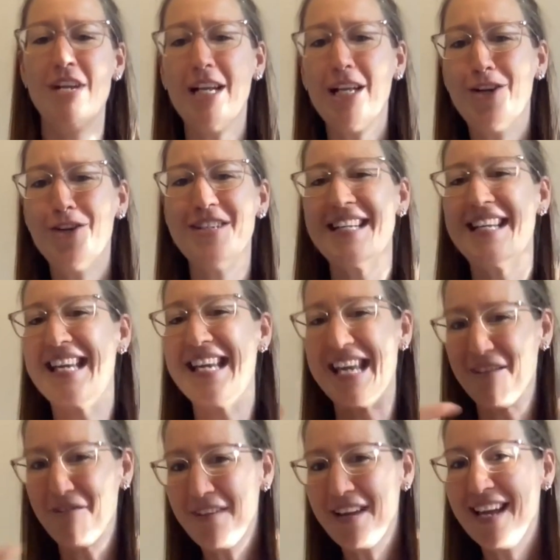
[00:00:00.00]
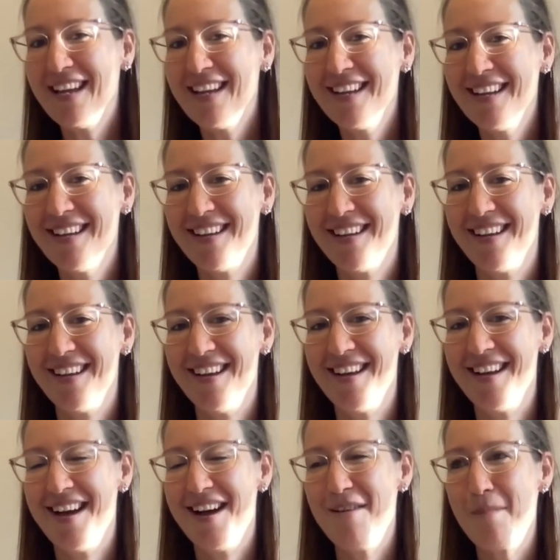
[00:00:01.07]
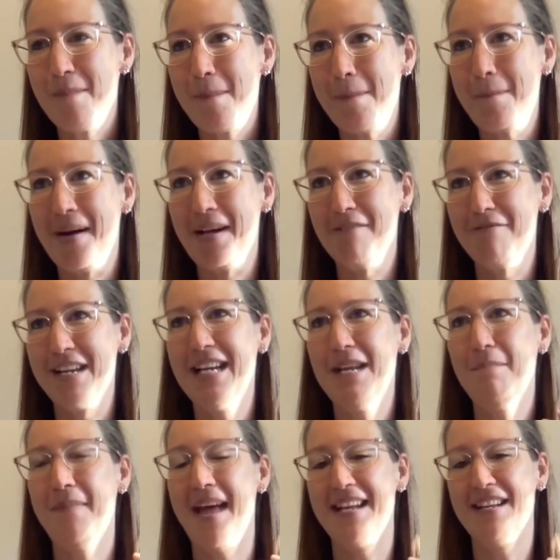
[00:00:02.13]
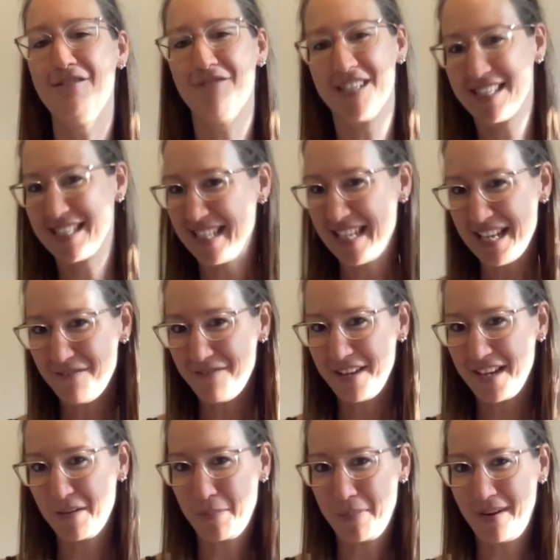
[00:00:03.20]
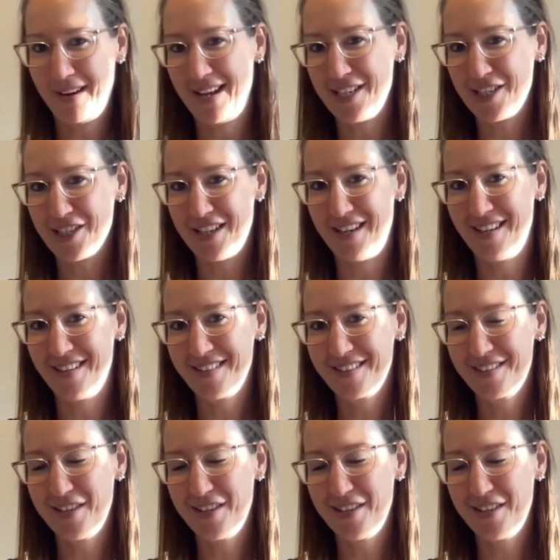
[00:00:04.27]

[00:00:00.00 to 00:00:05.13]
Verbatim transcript: really good in giving, but really bad in receiving pleasure.